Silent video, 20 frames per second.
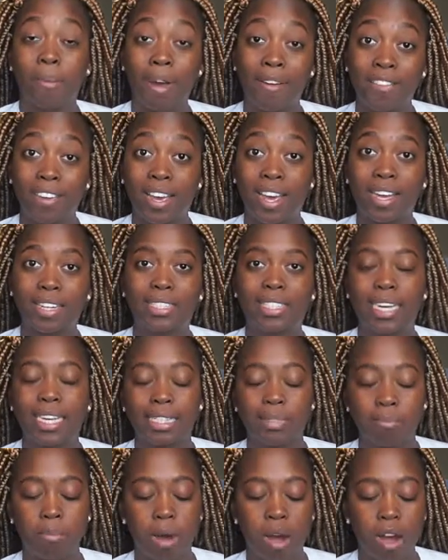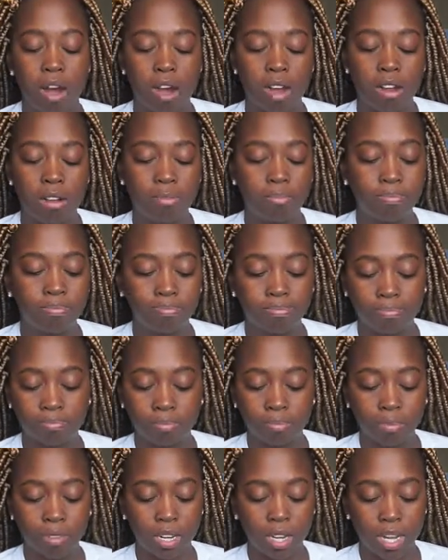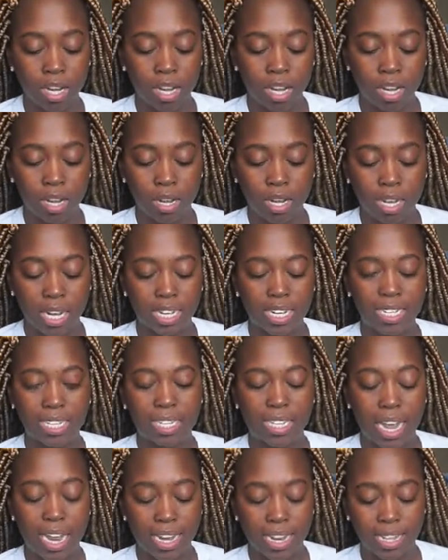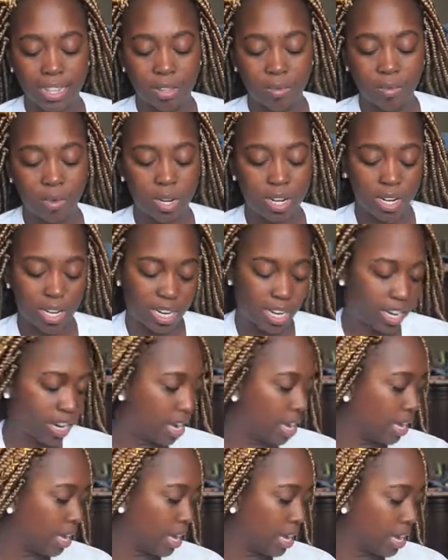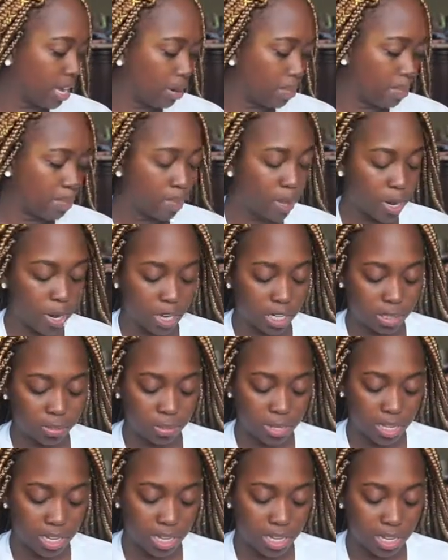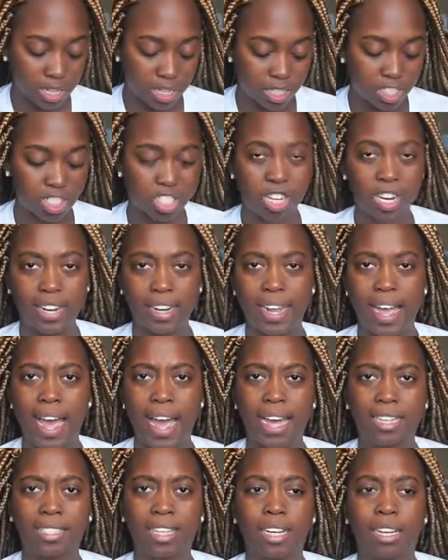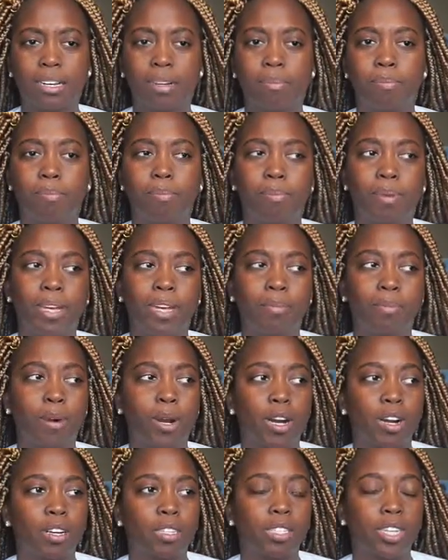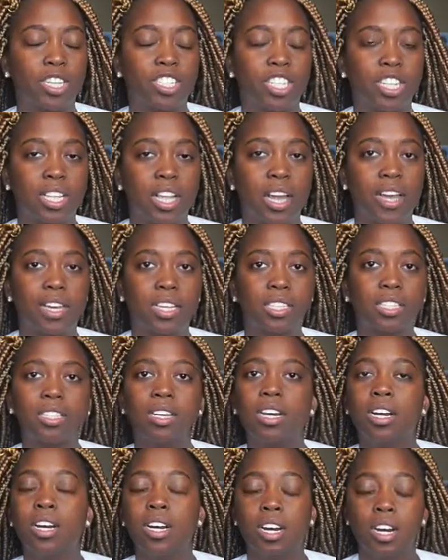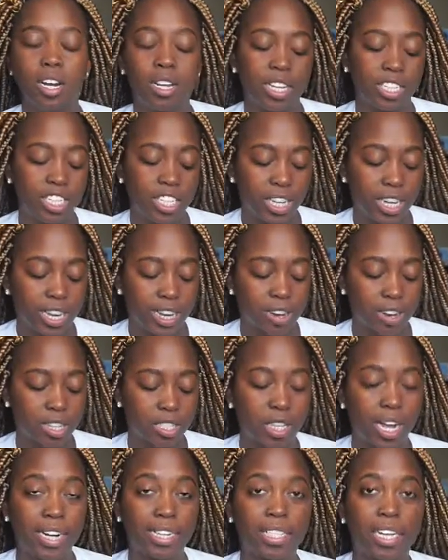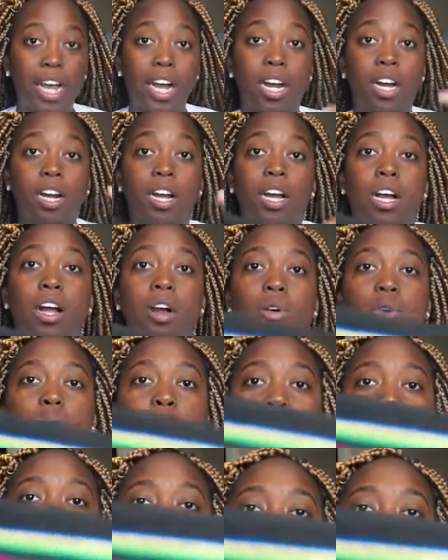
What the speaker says: fiance's mom, because I didn't want to get her like a purse because she already has like a big purse that she likes or that she carries. So I just got her like a coin